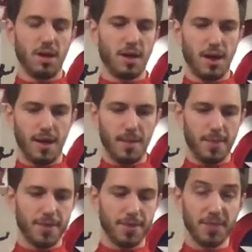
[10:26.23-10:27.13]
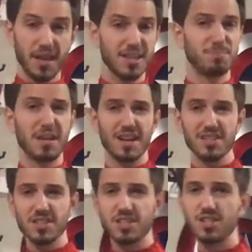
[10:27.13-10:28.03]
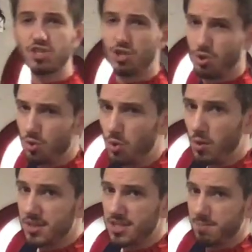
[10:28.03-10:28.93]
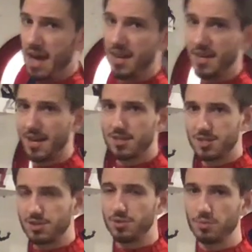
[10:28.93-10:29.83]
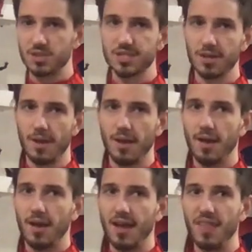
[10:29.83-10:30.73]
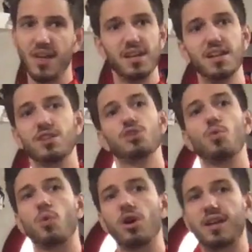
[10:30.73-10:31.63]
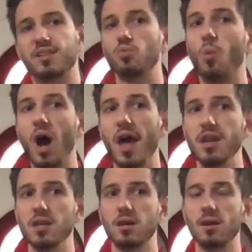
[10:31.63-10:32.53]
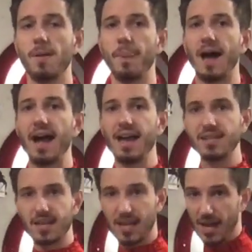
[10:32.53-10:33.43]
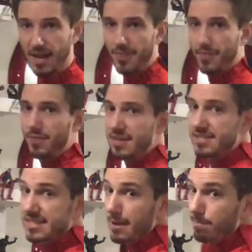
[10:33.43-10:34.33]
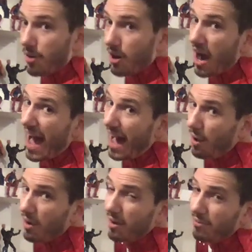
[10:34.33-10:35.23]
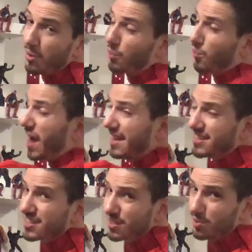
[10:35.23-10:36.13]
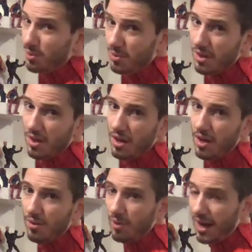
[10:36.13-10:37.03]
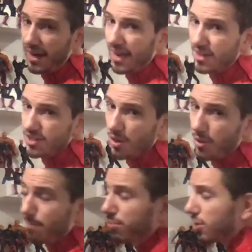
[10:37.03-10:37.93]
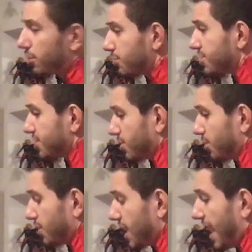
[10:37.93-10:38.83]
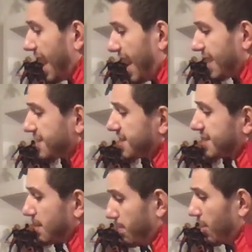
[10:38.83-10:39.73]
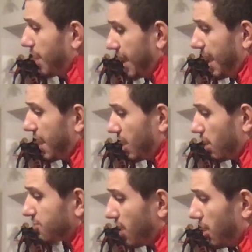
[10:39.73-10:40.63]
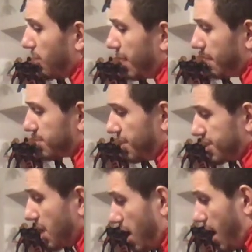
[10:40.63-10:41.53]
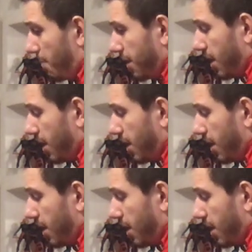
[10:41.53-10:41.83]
The thing is, because this is 2 spandex suits and they needed to work as one, I had to cut the zipper out of the red suit, right? And so the blue suit has a zipper in it and it goes all the way up to the top.